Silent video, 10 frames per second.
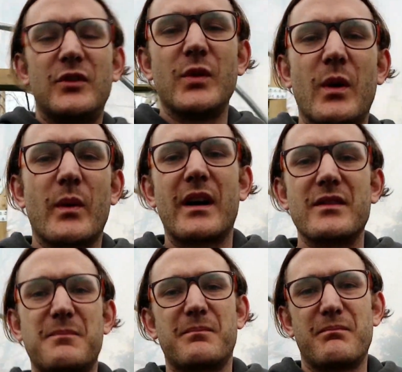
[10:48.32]
doing what I
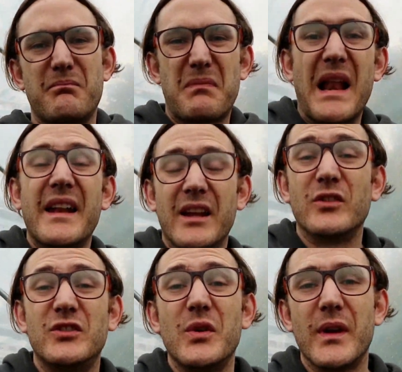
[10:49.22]
was planning
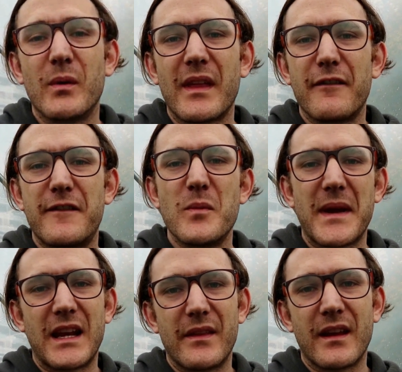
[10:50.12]
on doing without
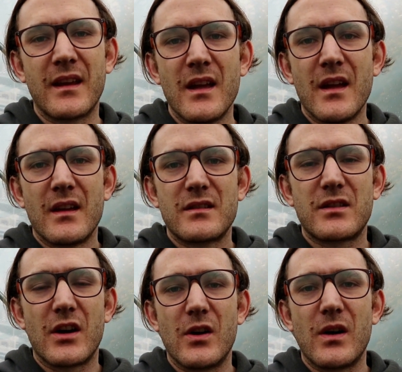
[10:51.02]
filming anything.
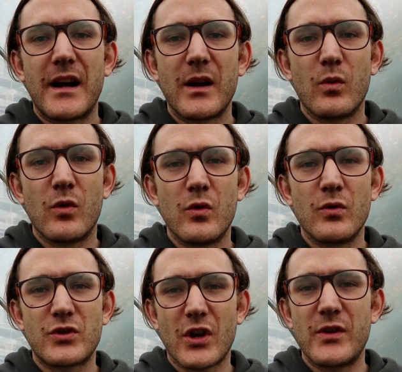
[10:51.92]
So I
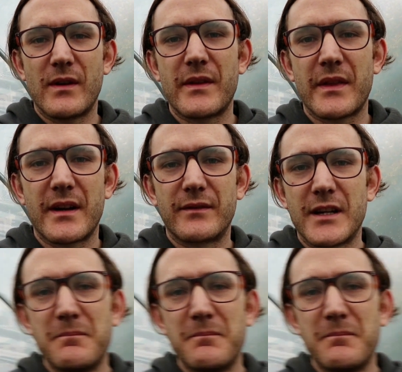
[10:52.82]
will show you everything that I've